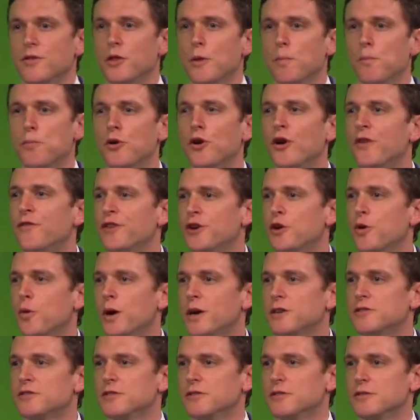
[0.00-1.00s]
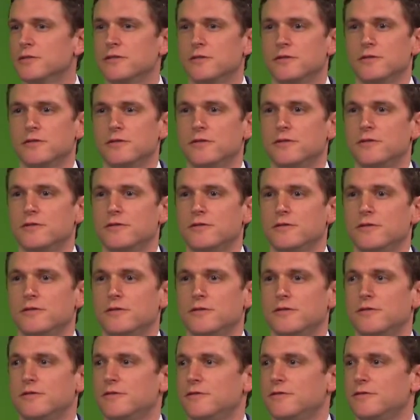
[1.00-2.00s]
The perfect question.
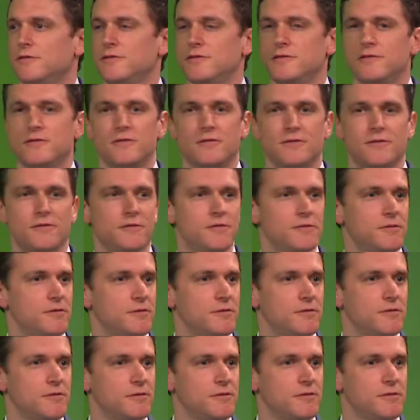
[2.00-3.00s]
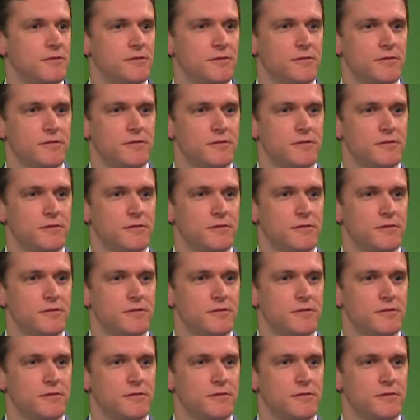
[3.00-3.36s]
Um, right.